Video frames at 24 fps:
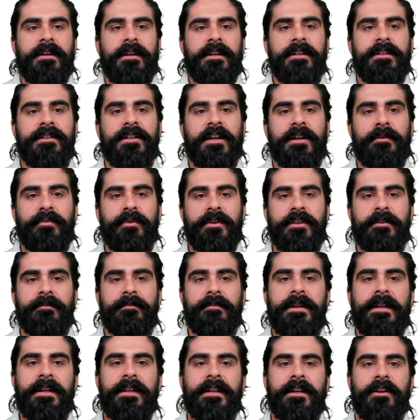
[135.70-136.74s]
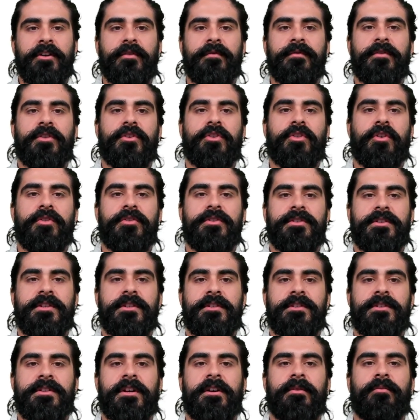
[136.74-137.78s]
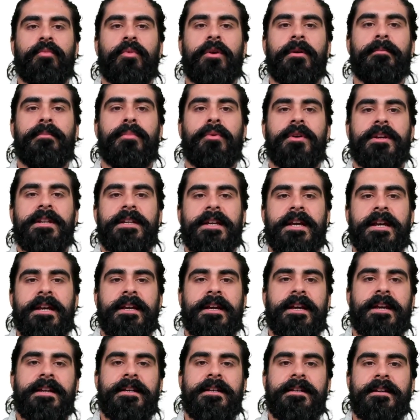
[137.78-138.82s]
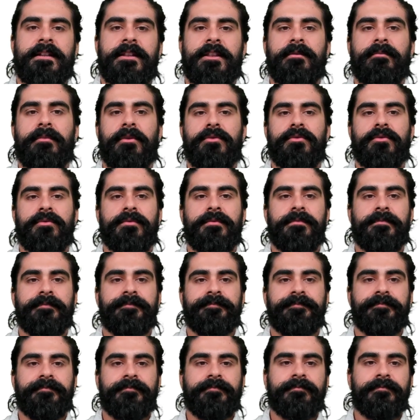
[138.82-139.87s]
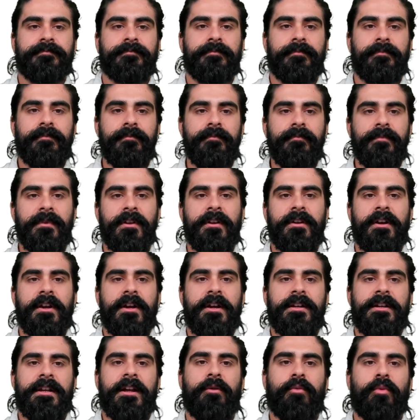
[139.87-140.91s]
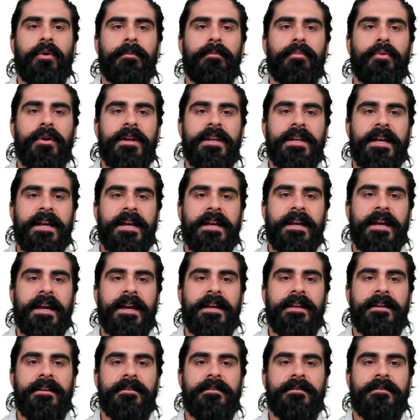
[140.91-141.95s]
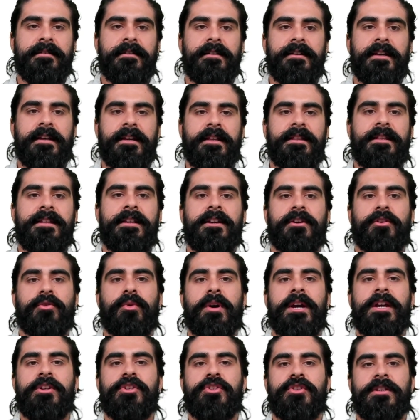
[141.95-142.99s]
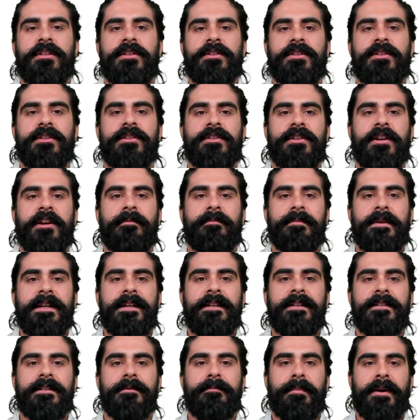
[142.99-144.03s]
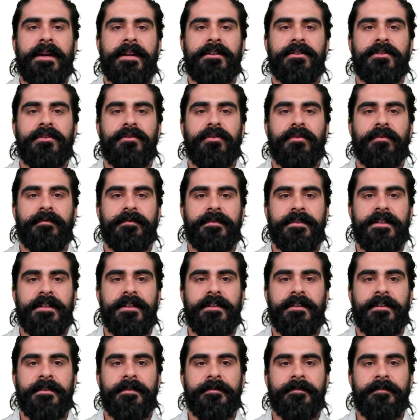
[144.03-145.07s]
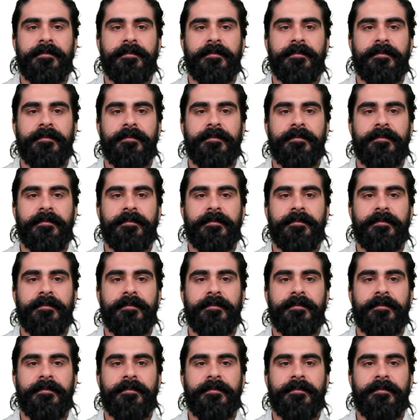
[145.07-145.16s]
Interpret the meaning of the constant term 1.88 in the model. Now, 1.88 in the equation is the term independent of t.